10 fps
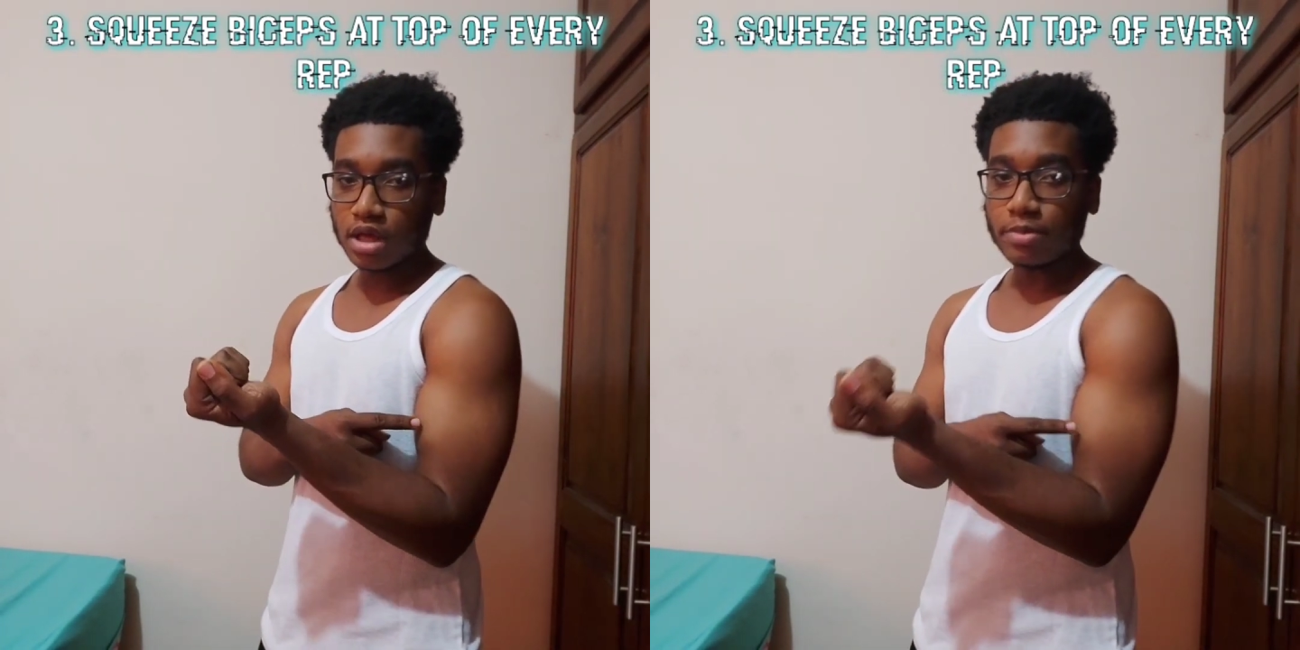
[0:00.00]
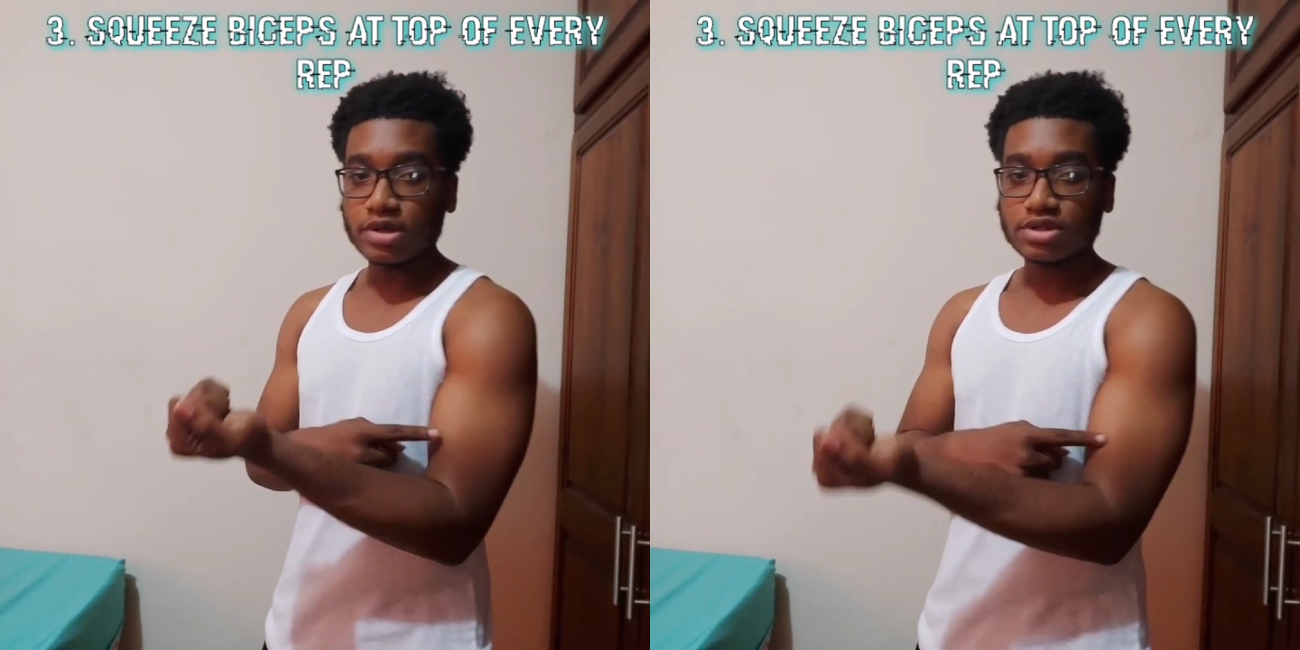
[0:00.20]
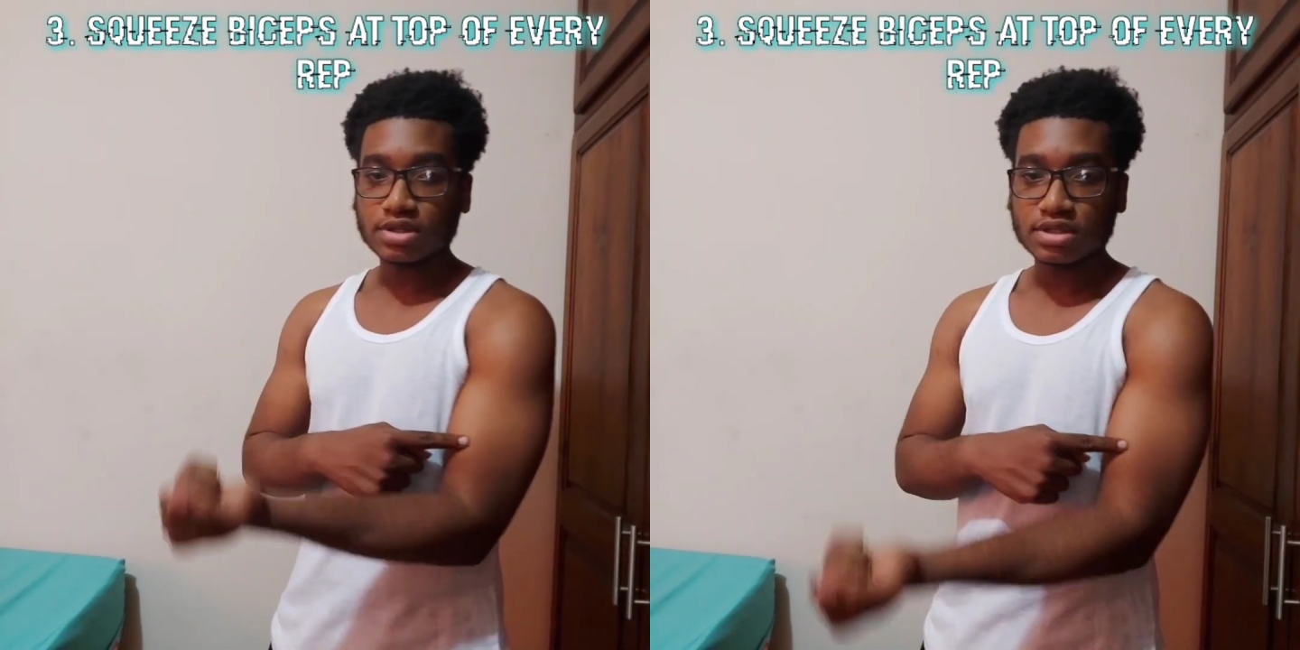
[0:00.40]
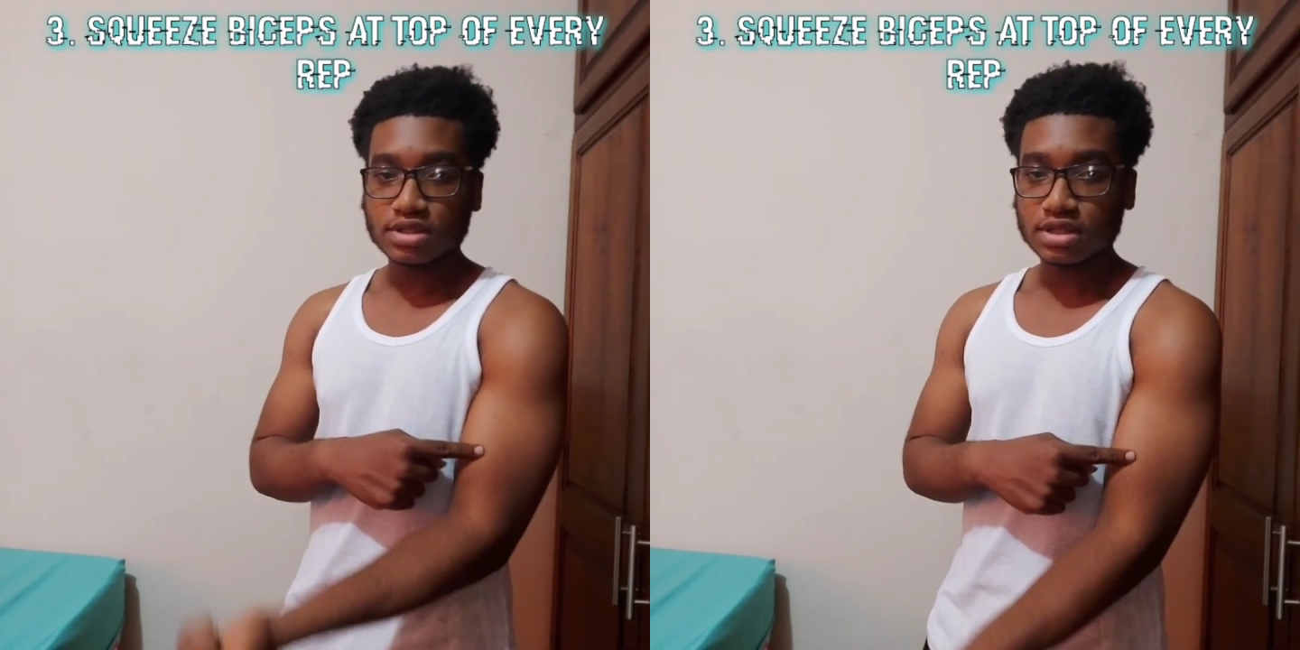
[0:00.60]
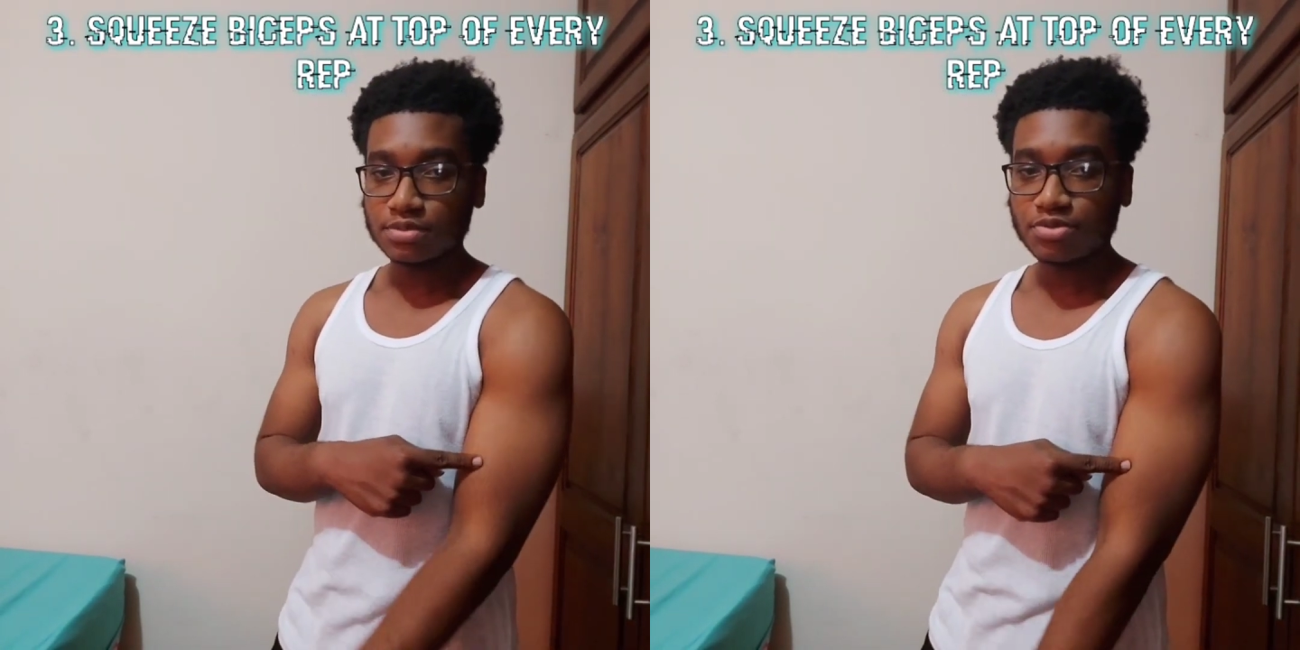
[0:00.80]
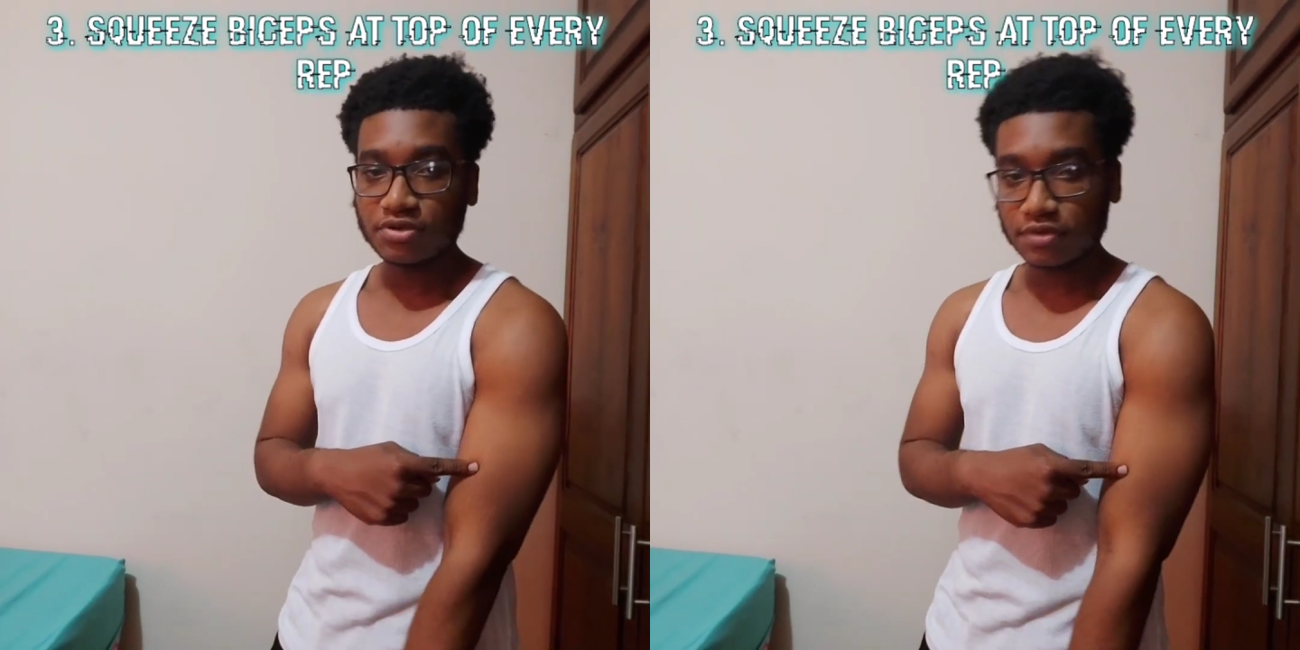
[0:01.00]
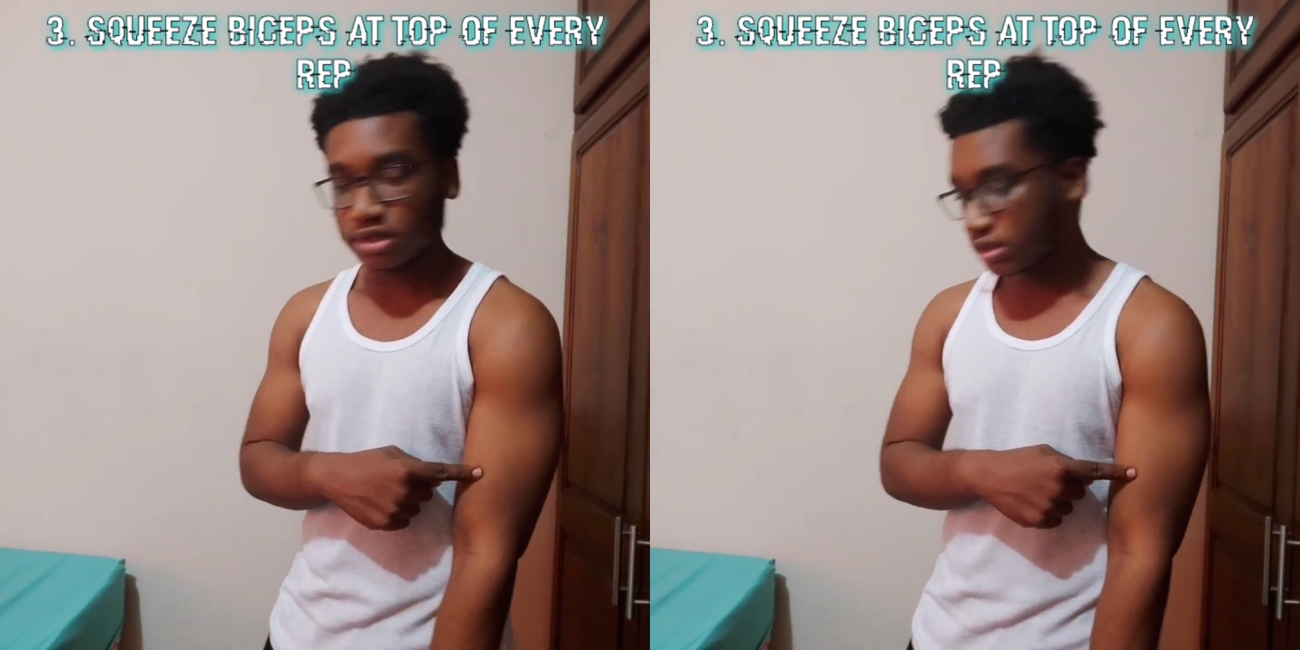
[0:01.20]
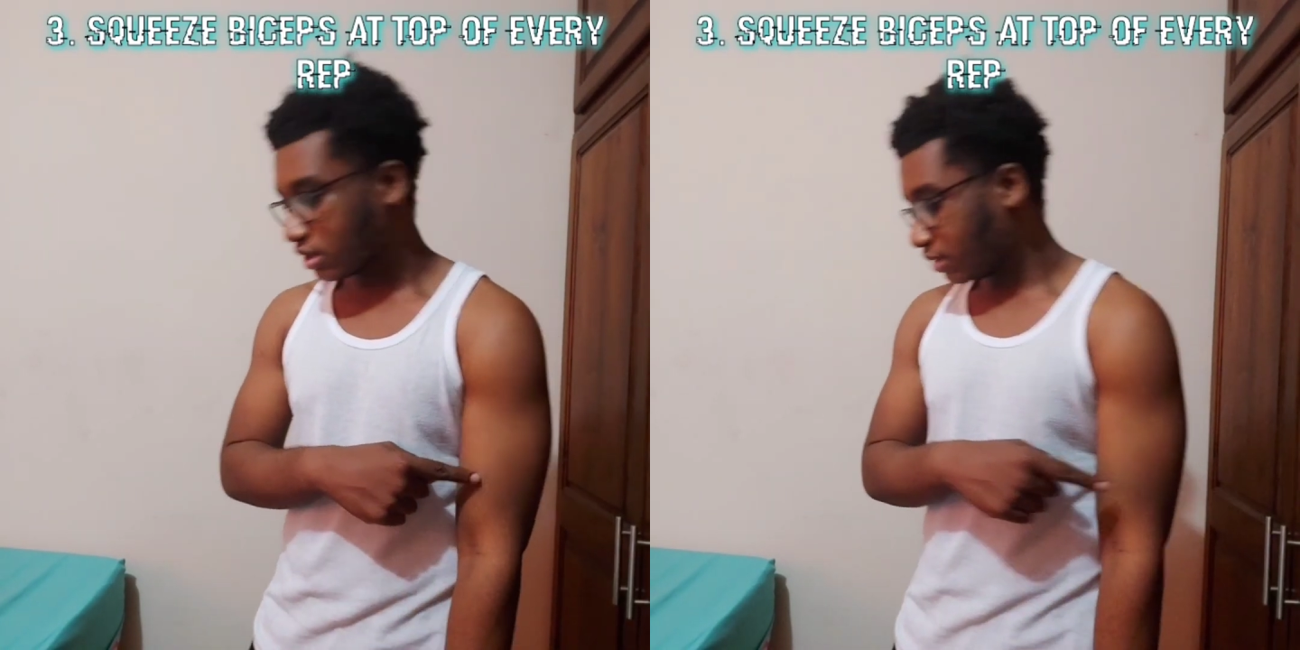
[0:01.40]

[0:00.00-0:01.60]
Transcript: I mentioned it in the previous